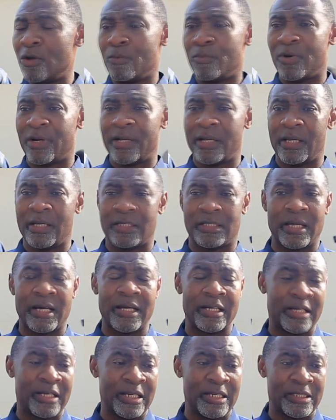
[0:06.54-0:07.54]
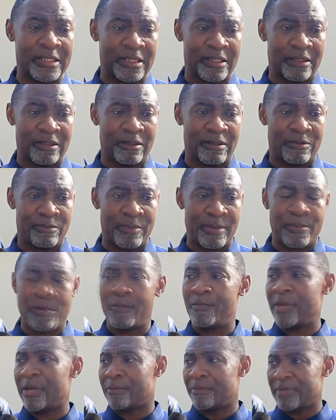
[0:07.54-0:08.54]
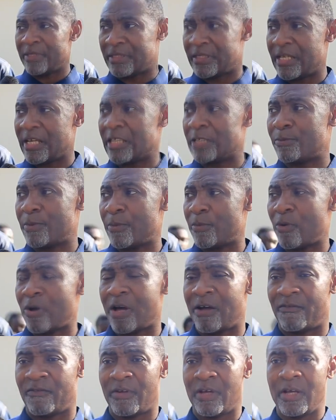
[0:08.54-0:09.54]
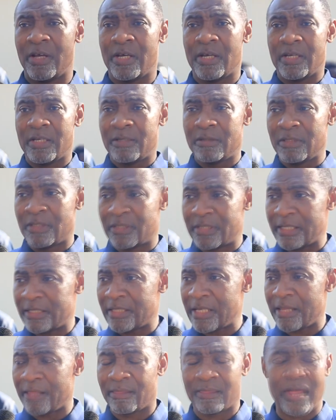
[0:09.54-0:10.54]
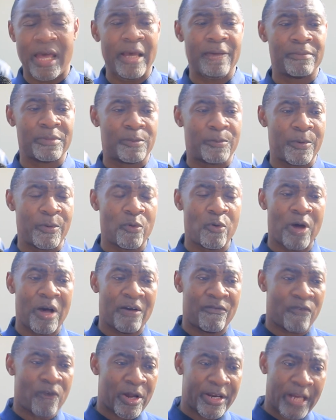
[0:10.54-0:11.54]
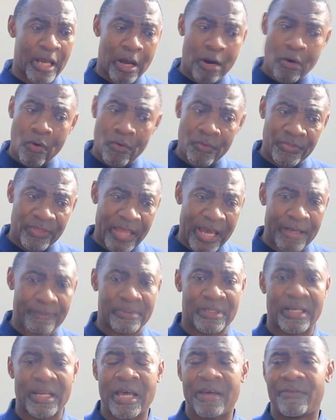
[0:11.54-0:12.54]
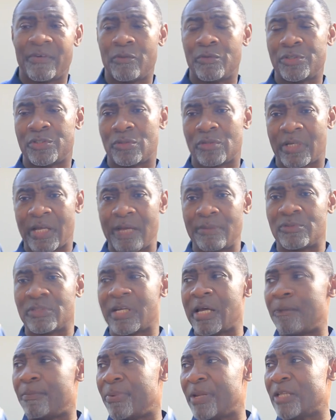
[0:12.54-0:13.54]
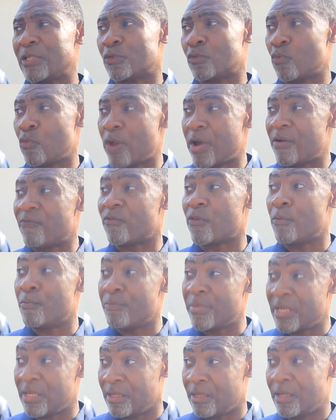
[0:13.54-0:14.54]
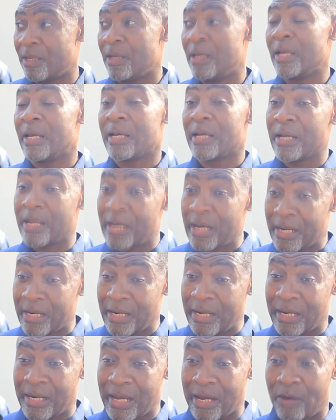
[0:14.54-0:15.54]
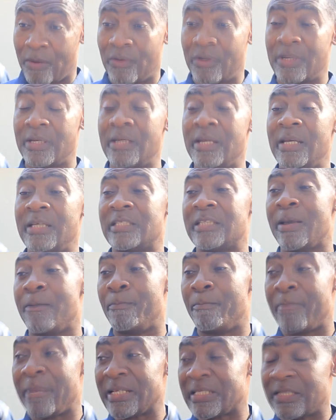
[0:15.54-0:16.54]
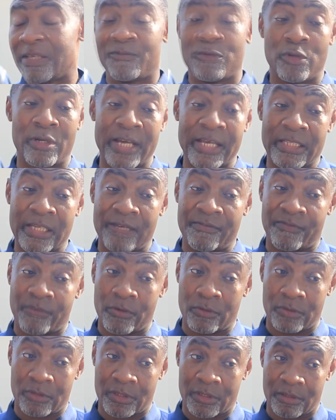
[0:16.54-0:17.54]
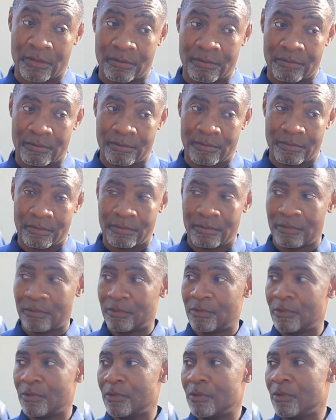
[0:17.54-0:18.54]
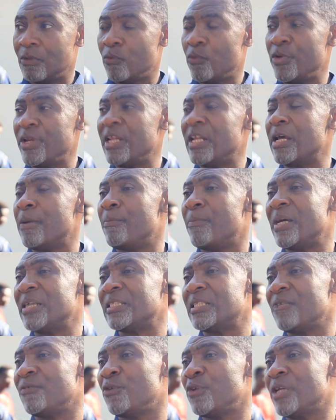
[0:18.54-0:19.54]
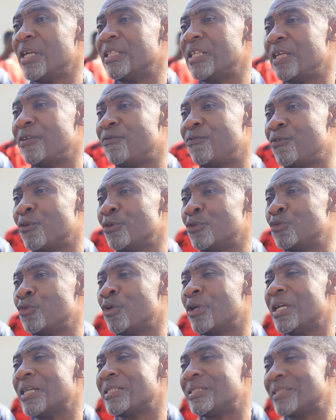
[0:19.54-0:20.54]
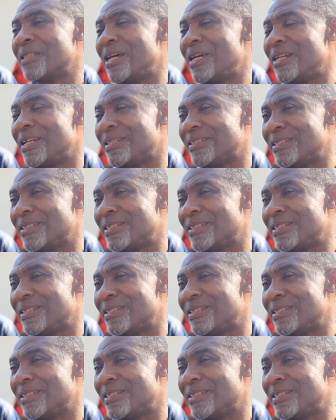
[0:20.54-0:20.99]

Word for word: nobody is an angel. People make mistakes. People have stated times. People have their own times in life. And we should come to that place where, for me, Ghana now needs a massive united front. We need a massive united front to understand the